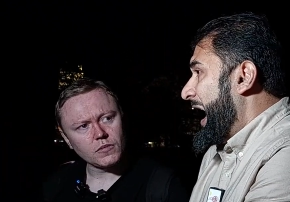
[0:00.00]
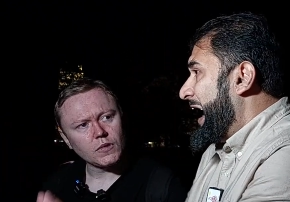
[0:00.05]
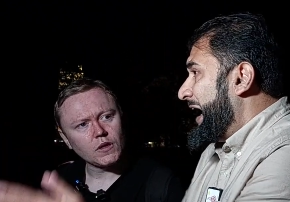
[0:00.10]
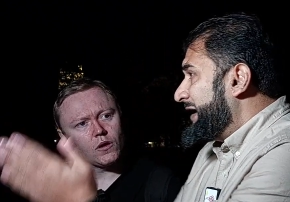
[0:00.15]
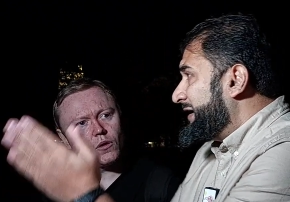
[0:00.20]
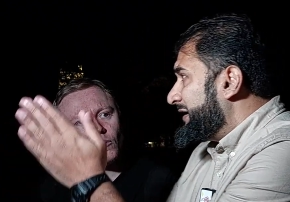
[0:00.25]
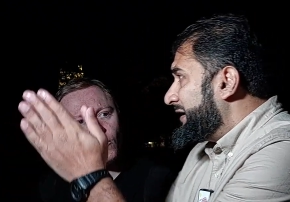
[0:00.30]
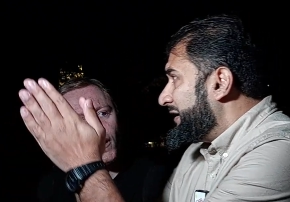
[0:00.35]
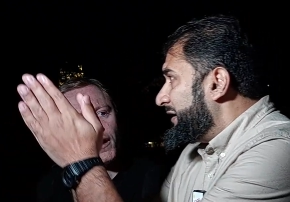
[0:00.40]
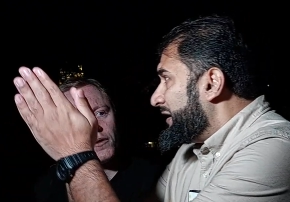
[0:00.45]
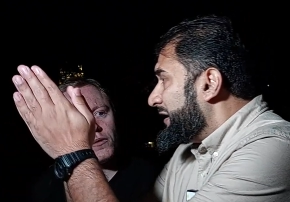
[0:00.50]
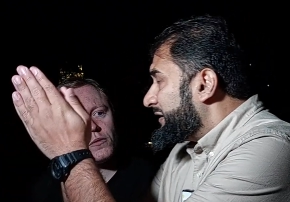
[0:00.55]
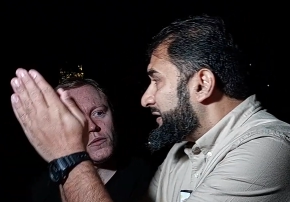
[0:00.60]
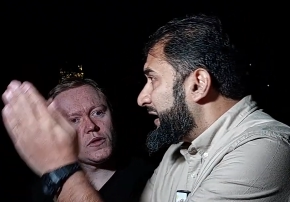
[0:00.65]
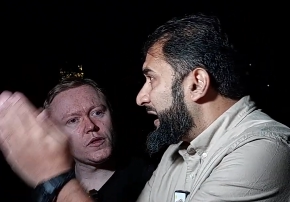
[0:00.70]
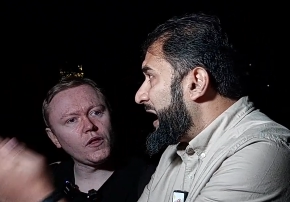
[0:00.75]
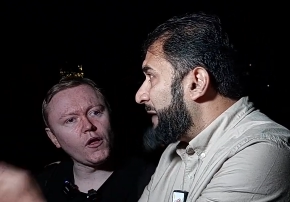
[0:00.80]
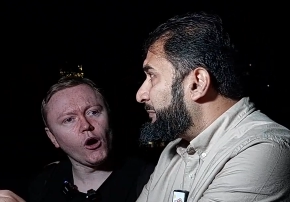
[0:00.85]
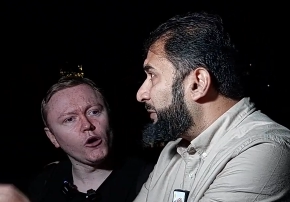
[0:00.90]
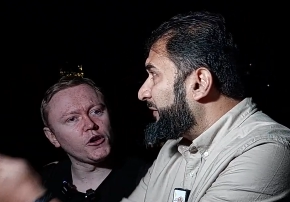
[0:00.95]
Speaker 1: And
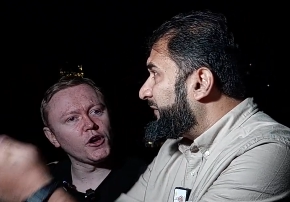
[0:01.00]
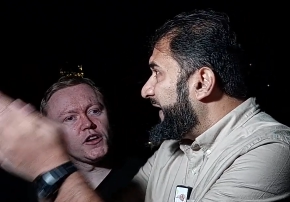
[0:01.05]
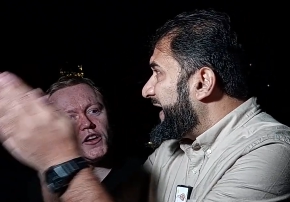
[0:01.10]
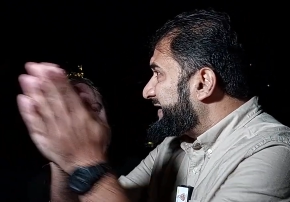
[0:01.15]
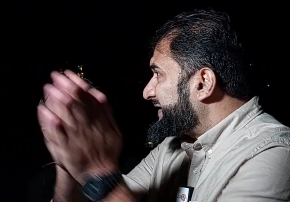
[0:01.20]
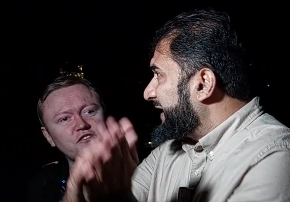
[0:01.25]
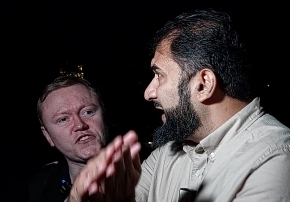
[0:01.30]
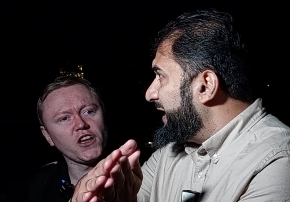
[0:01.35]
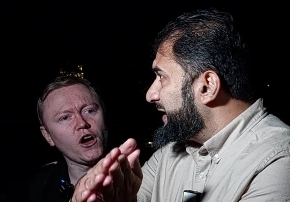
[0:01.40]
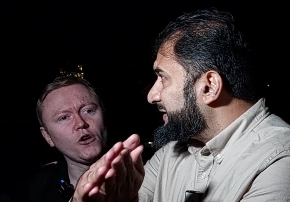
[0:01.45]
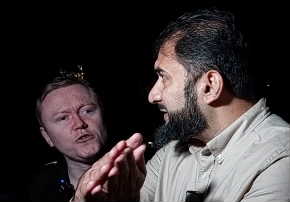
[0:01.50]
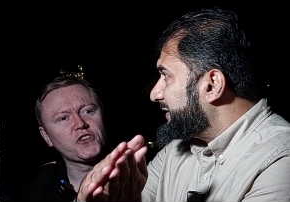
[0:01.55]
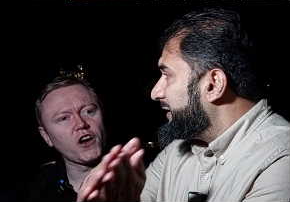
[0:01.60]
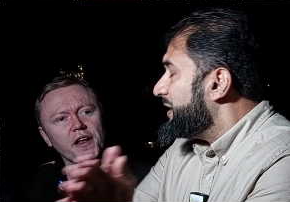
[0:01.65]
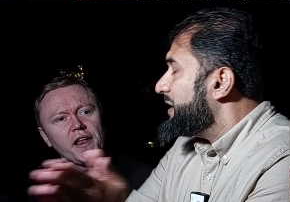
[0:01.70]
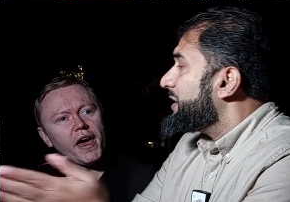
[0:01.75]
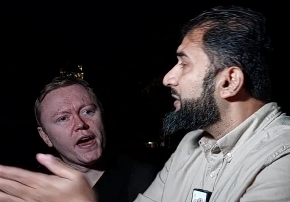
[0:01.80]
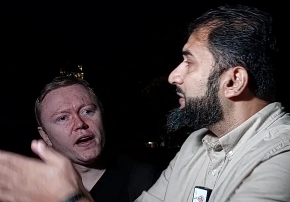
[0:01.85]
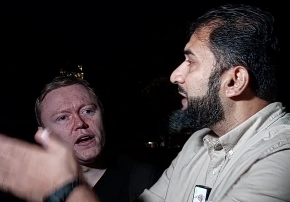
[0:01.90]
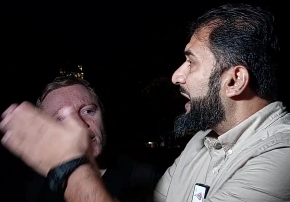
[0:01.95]
there are no, professors.
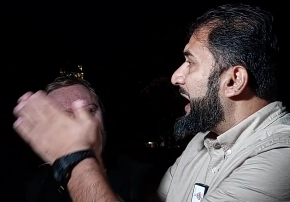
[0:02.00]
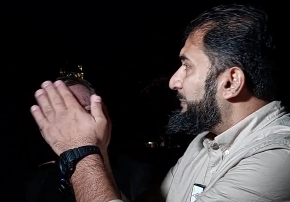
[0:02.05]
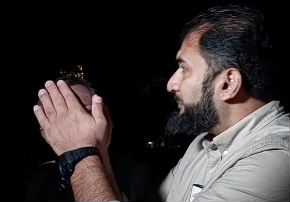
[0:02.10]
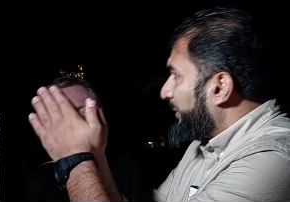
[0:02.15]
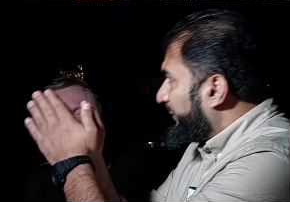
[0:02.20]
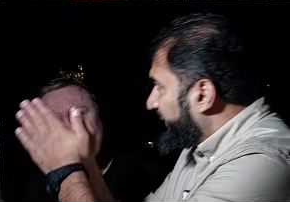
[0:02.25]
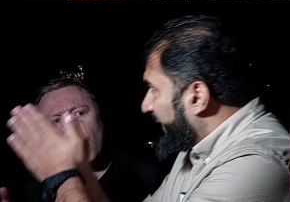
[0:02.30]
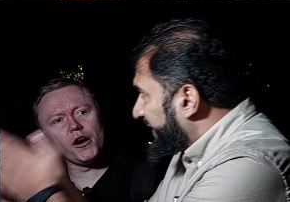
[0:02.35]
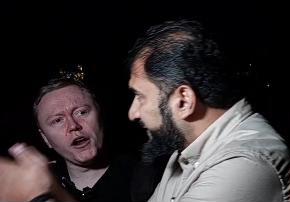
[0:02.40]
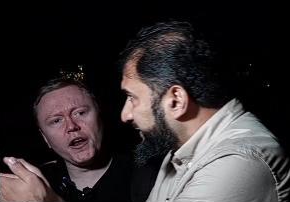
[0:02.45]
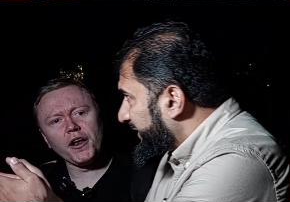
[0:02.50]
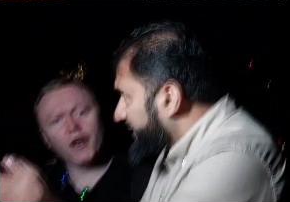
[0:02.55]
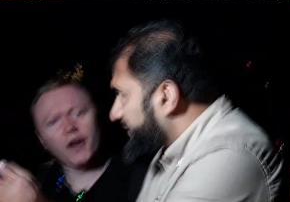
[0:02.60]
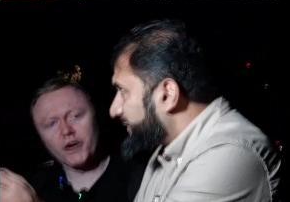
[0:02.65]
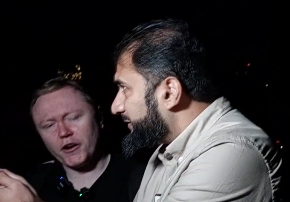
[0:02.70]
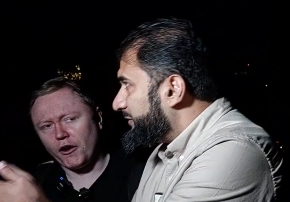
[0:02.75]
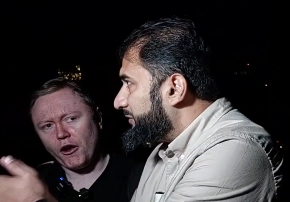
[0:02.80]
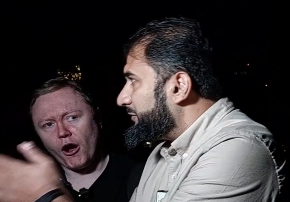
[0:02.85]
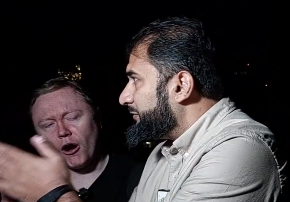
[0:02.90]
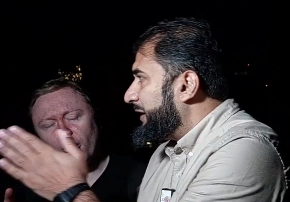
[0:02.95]
There are professors.
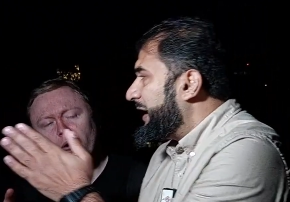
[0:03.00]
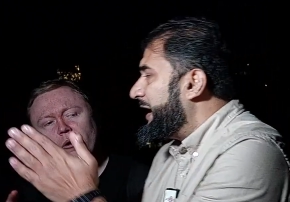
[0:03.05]
No, no,